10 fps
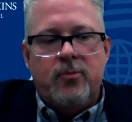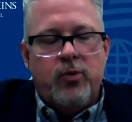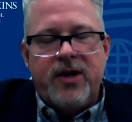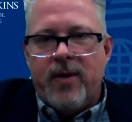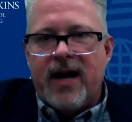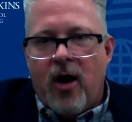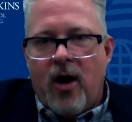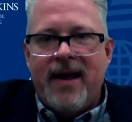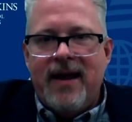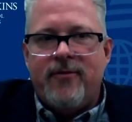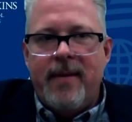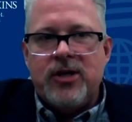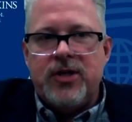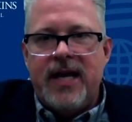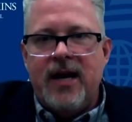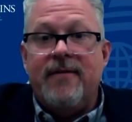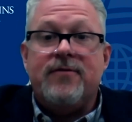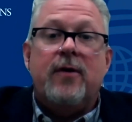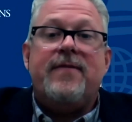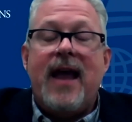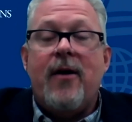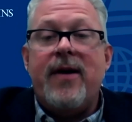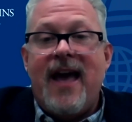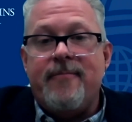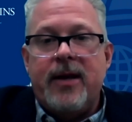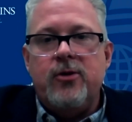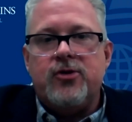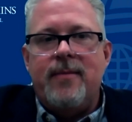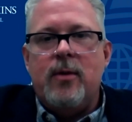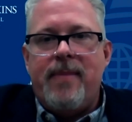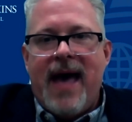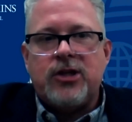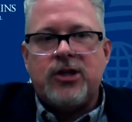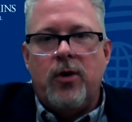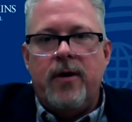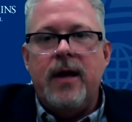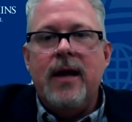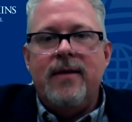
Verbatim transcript: redirect all my information to here so if they already have my username and password